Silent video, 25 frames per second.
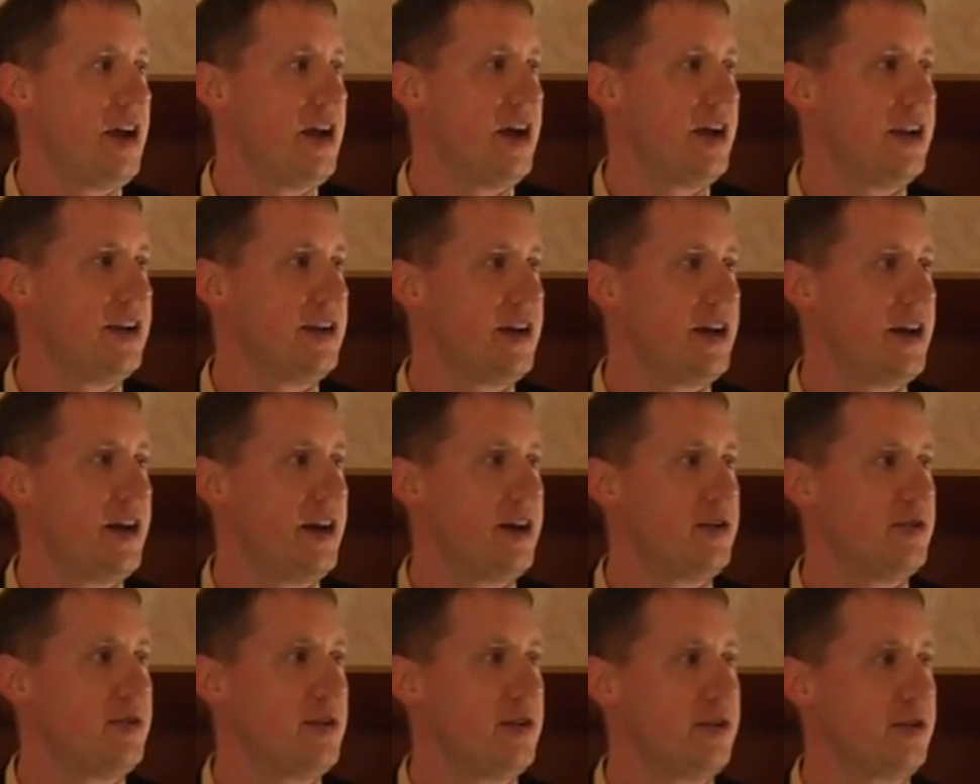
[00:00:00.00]
and
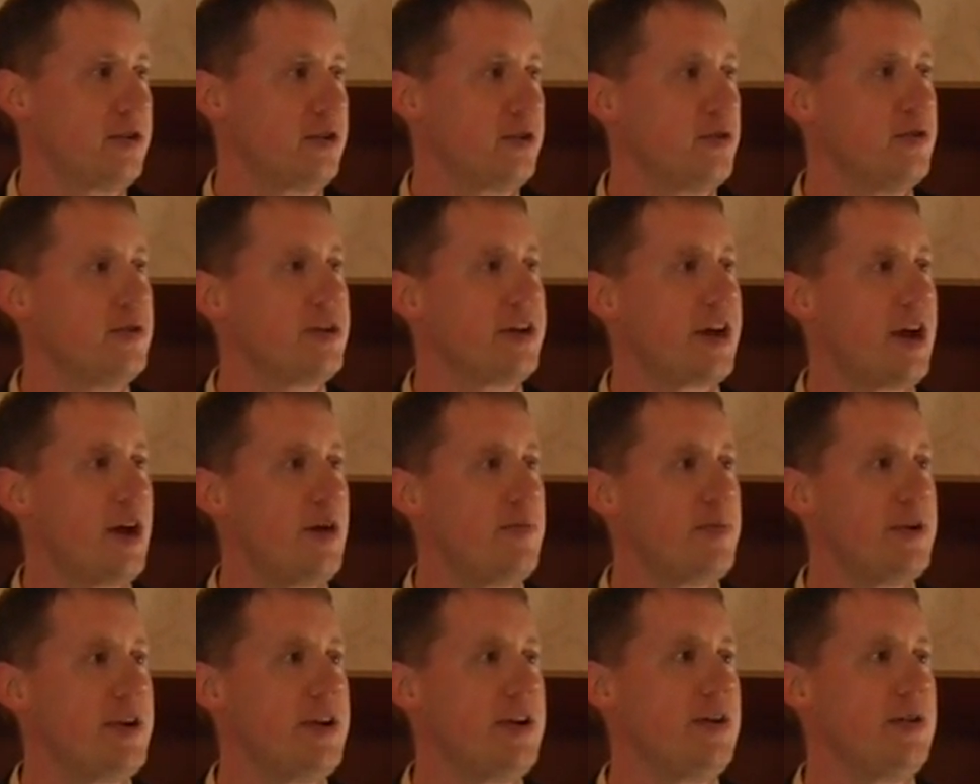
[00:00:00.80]
grew the
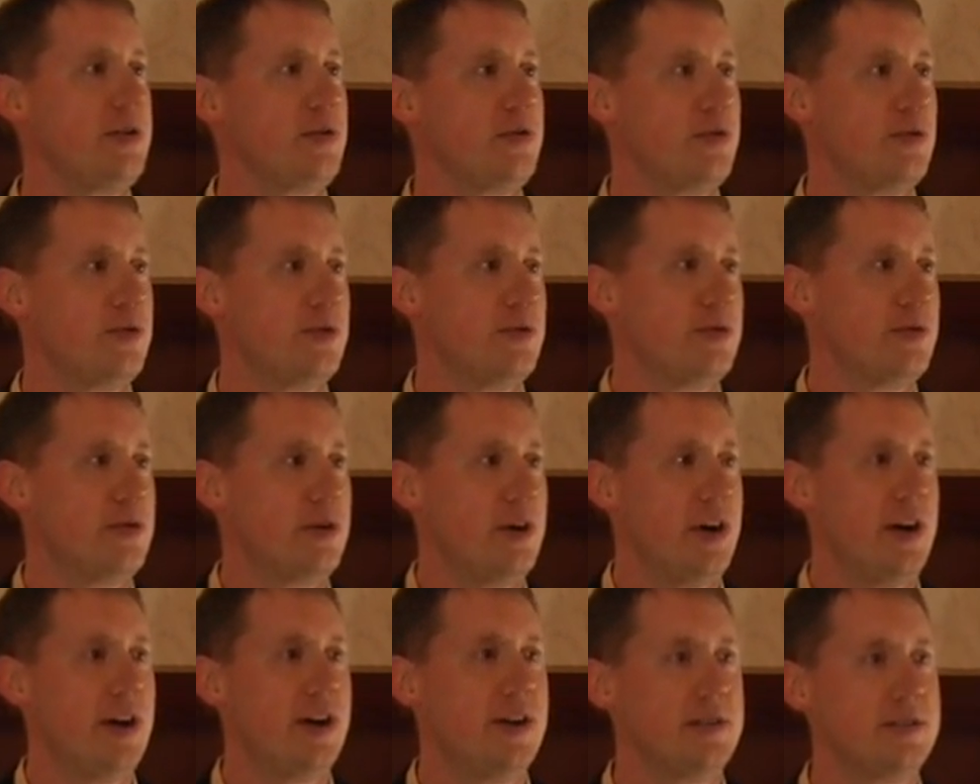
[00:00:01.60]
company
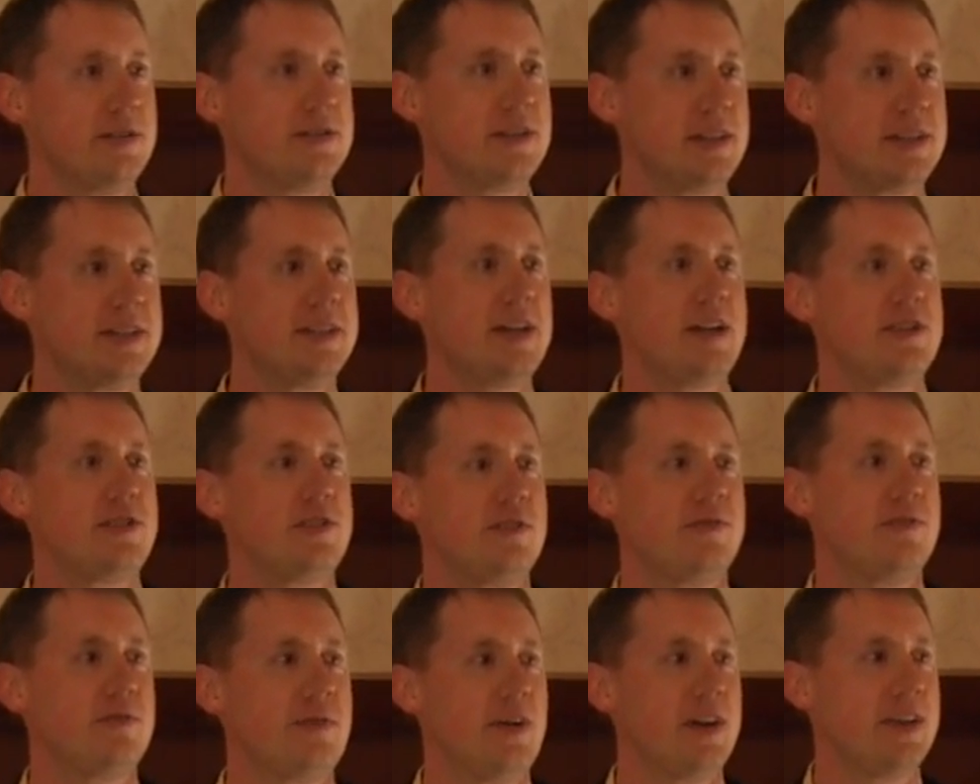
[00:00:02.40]
through
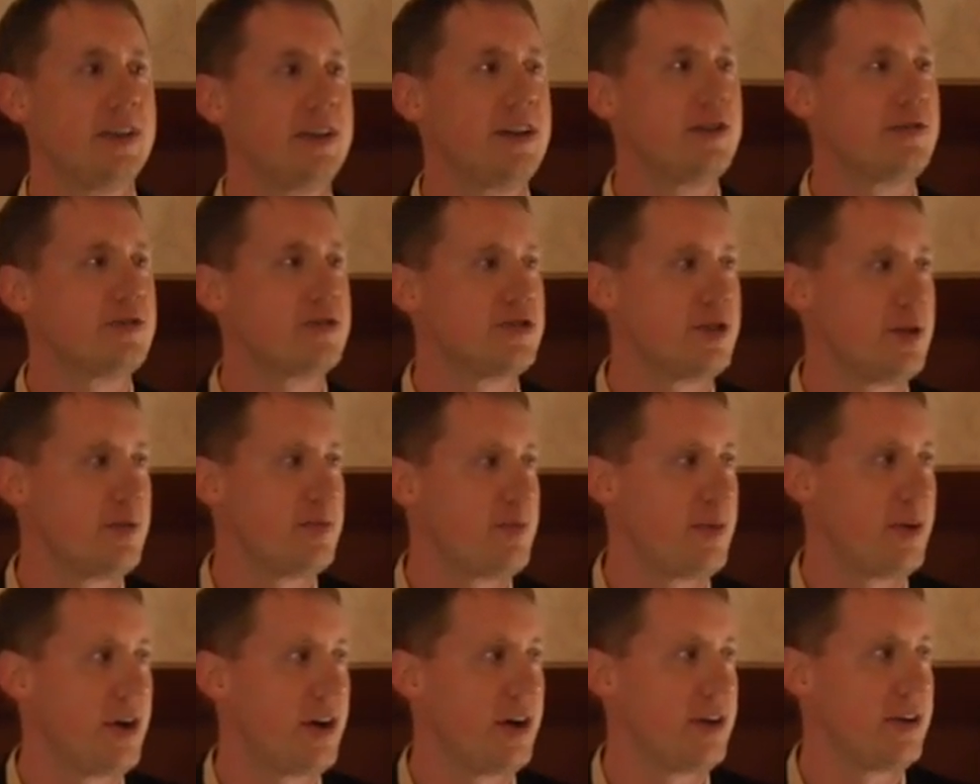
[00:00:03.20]
successive
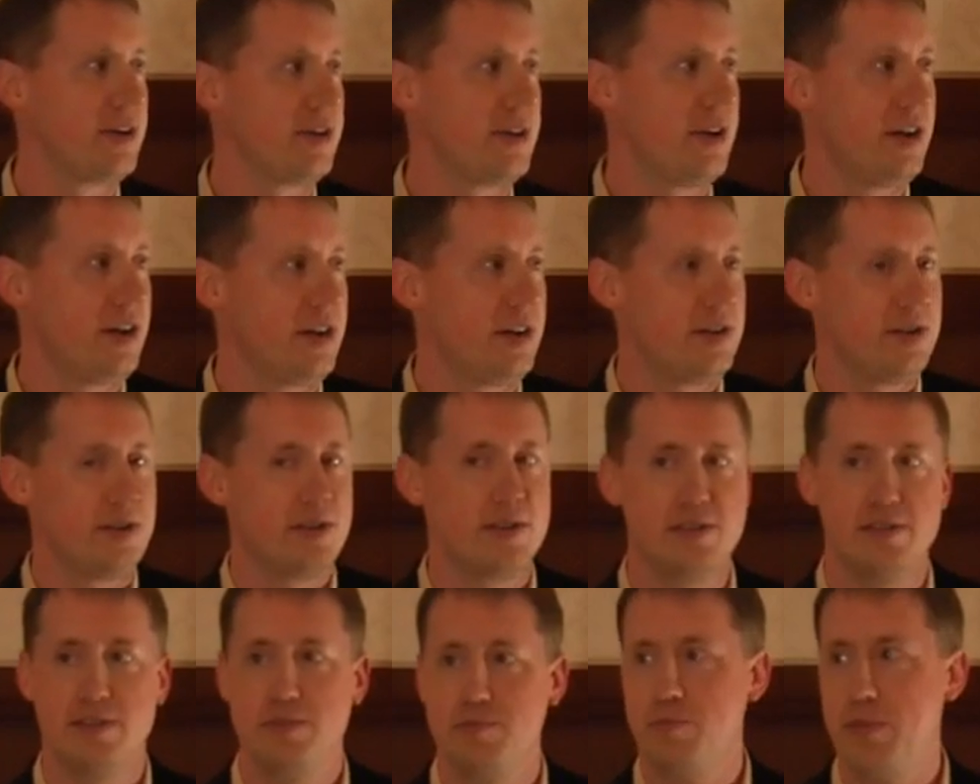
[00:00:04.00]
leadership
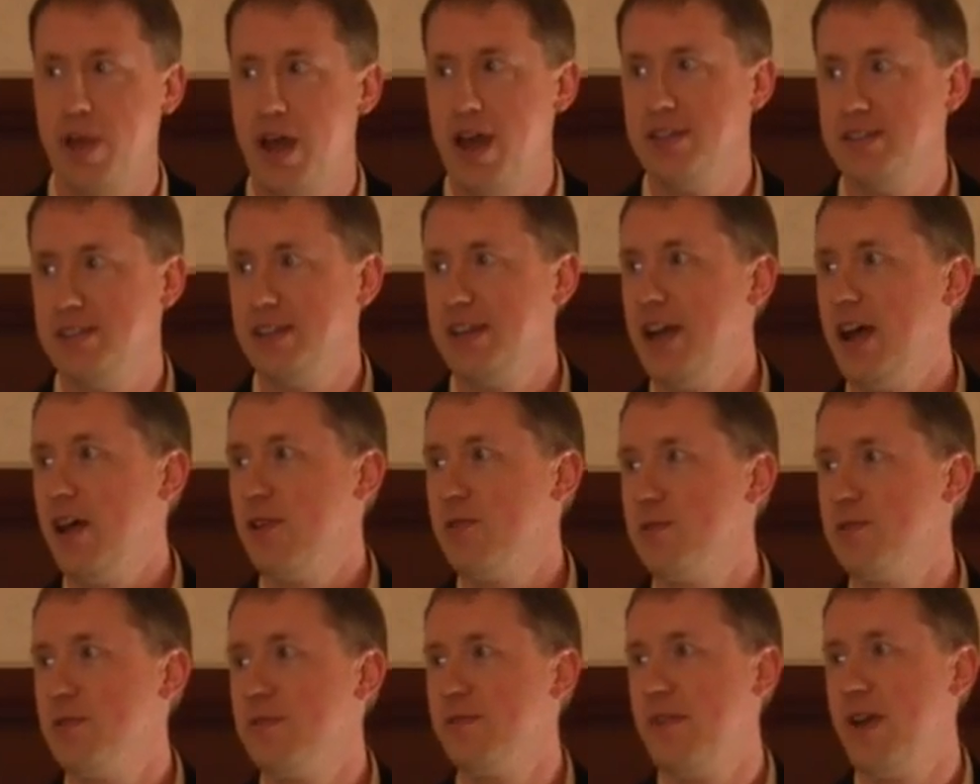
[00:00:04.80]
passing
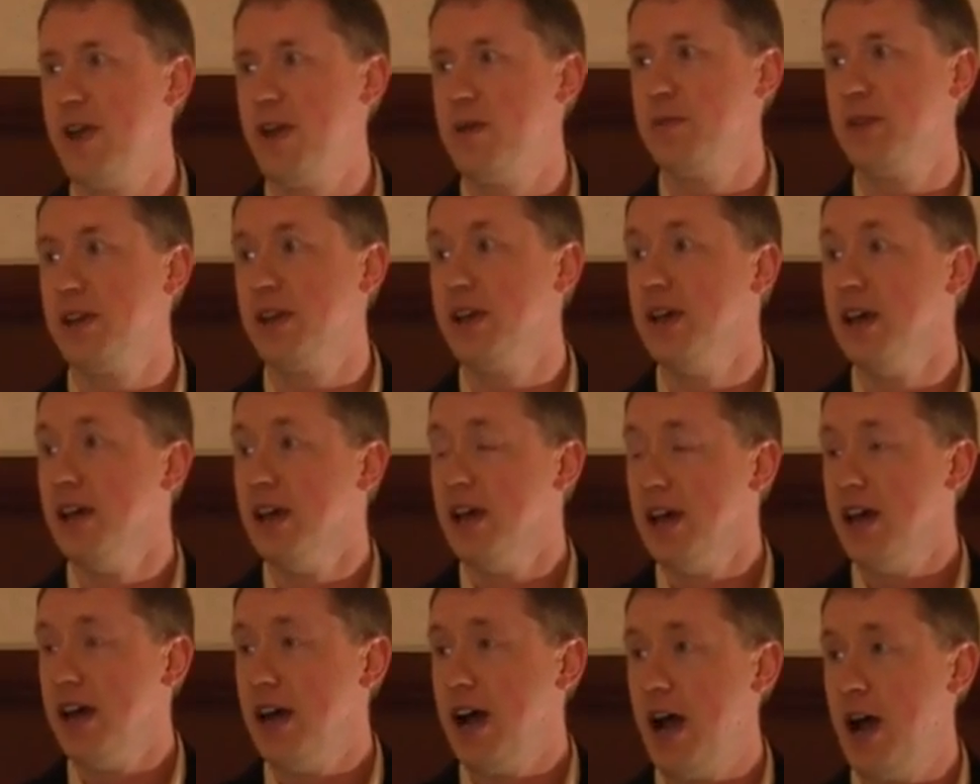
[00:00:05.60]
down through the family.
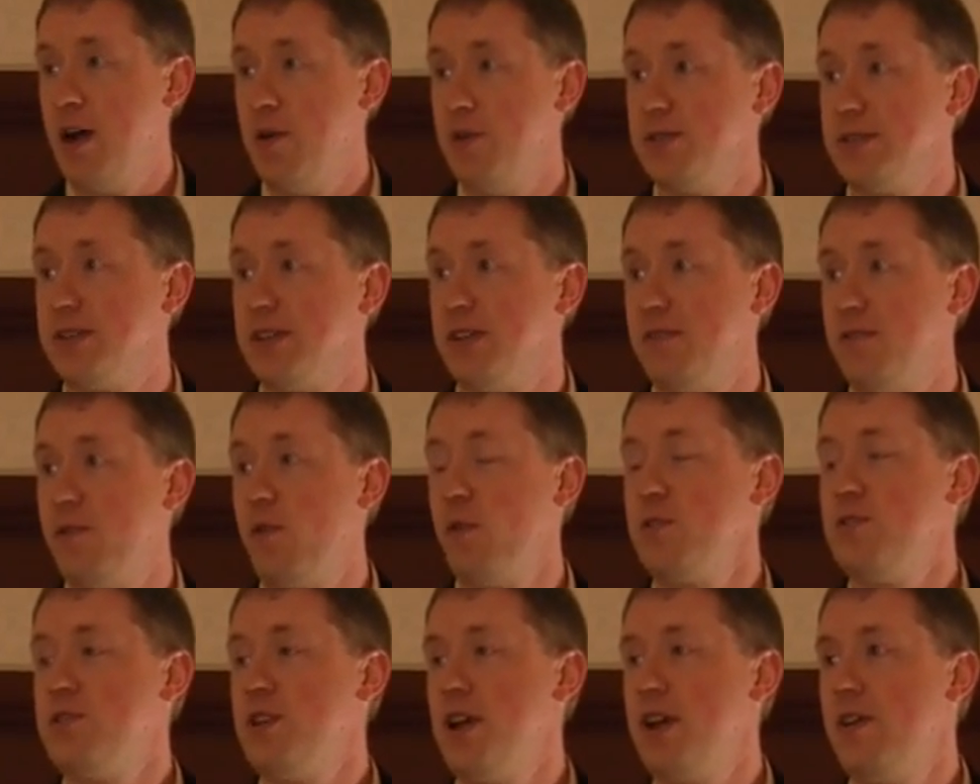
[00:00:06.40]
I was a
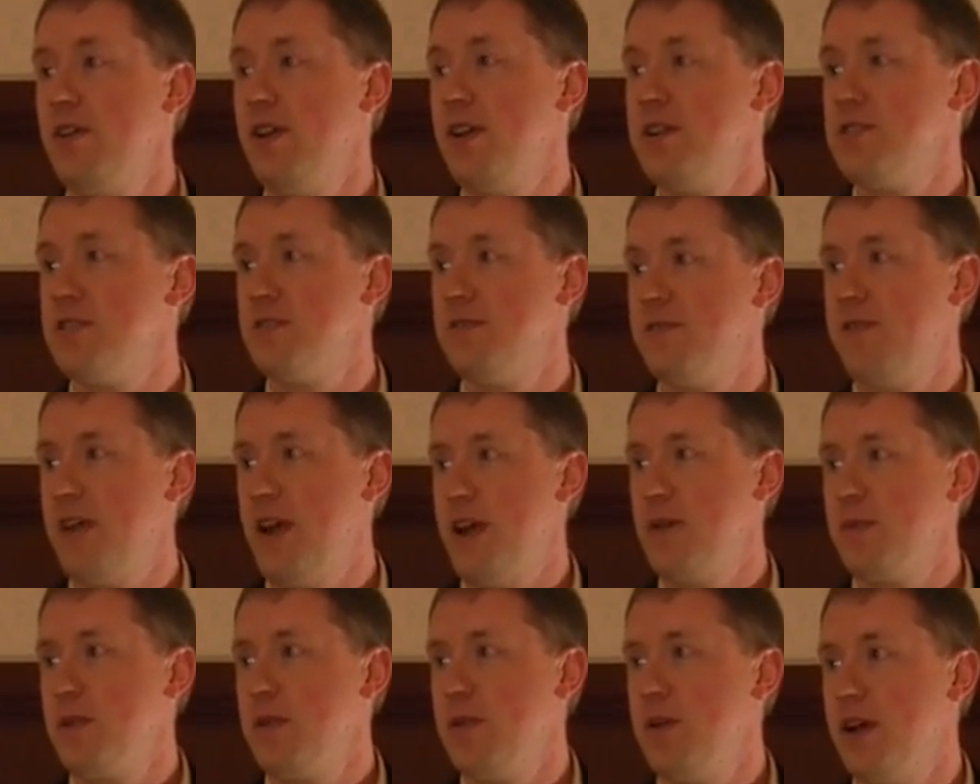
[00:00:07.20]
fourth-generation
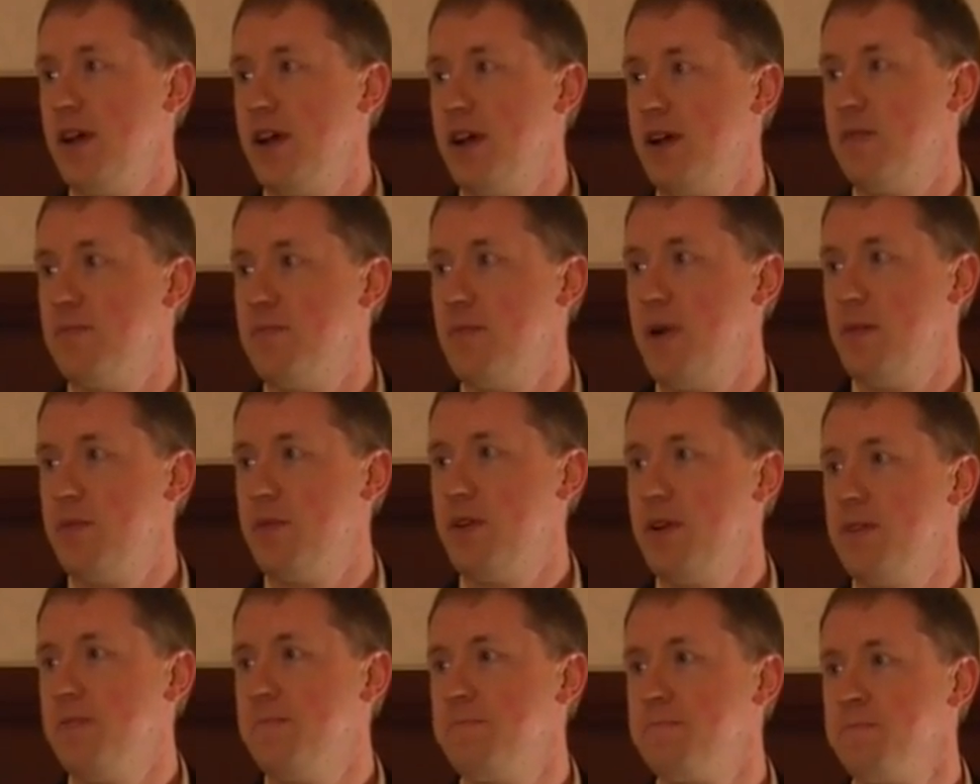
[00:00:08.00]
family
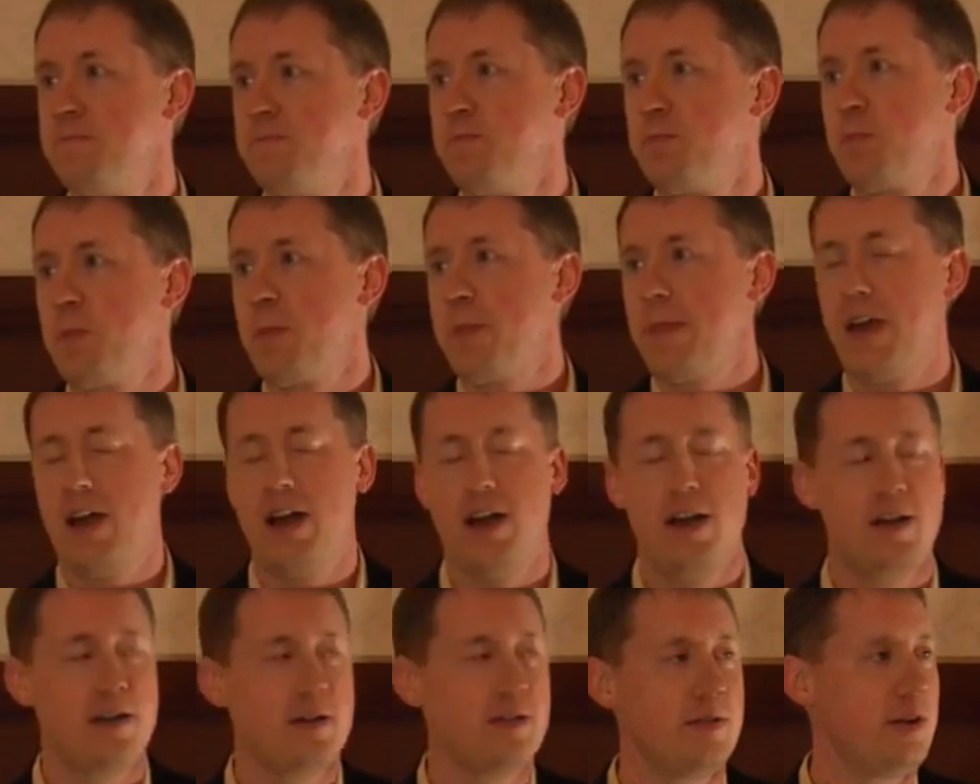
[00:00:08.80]
member,
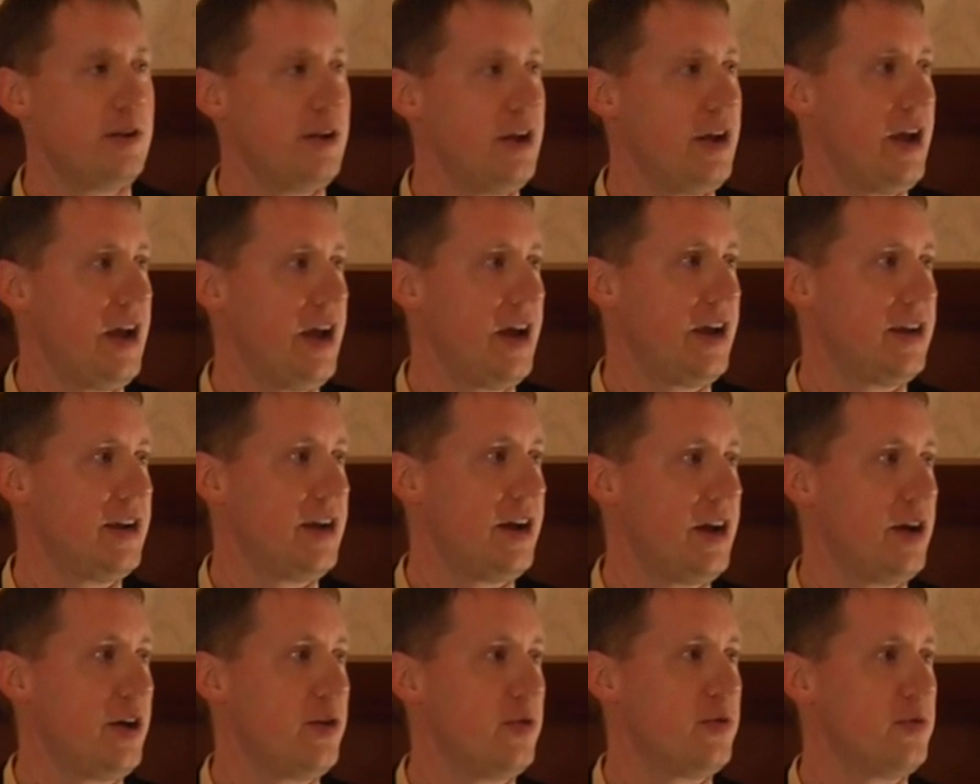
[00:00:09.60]
and